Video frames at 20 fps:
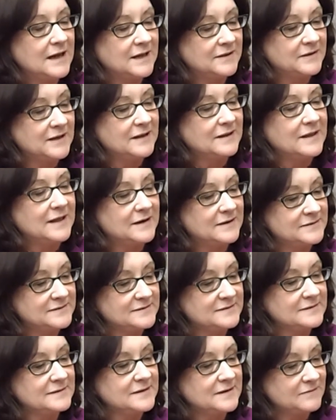And they let us
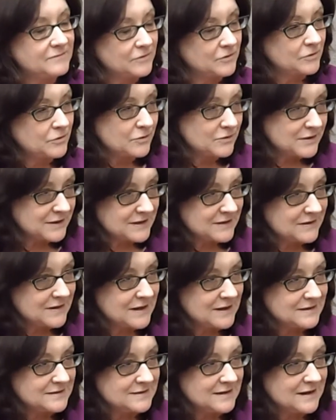leave early
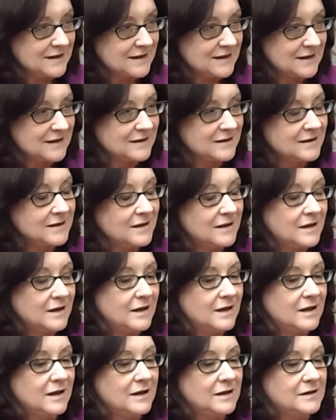that day.
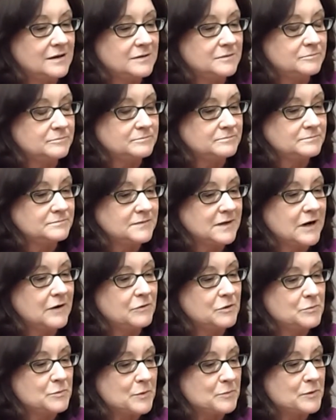I
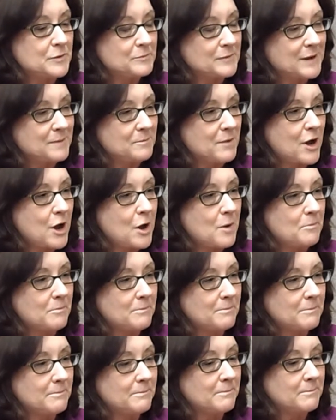remember my
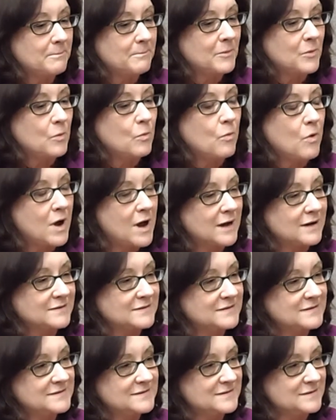mom
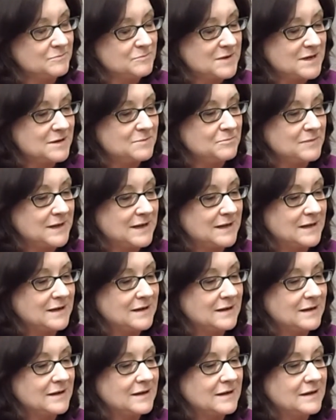walked to meet
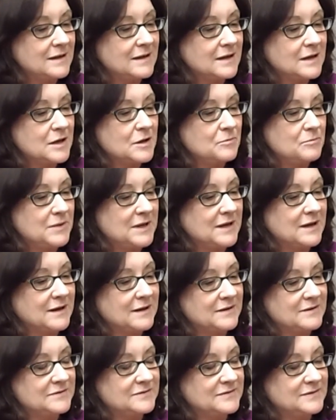me
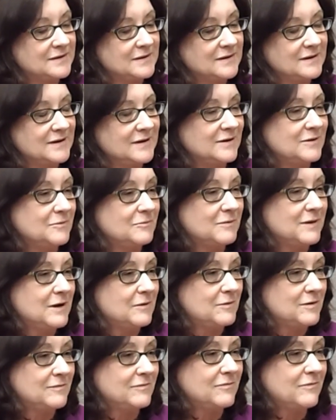because
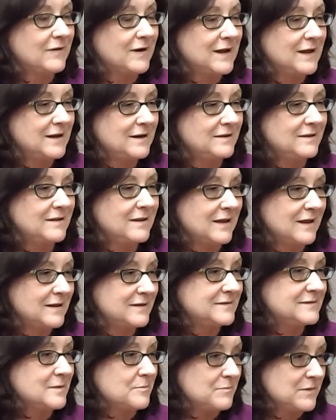they were afraid
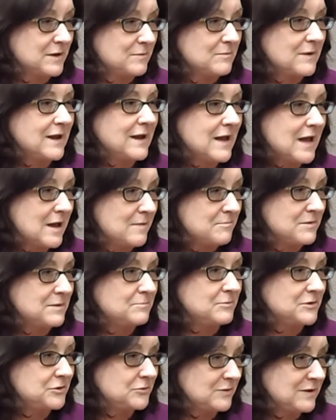that something might happen
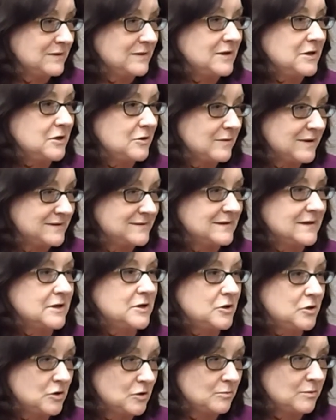between the U.S. and
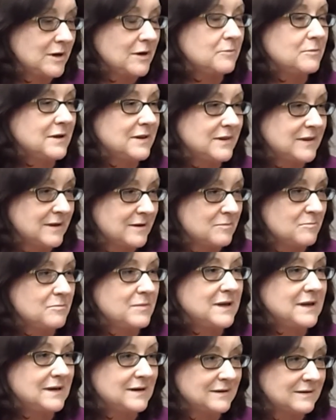Cuba with him
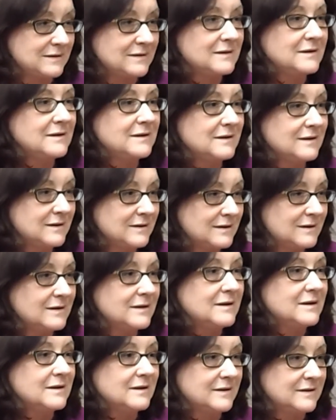being
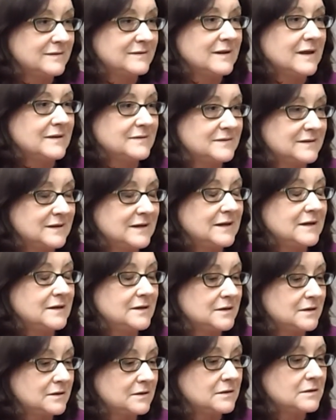
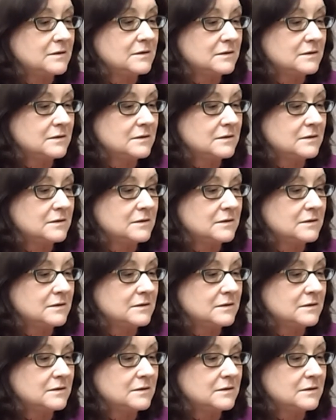assassinated.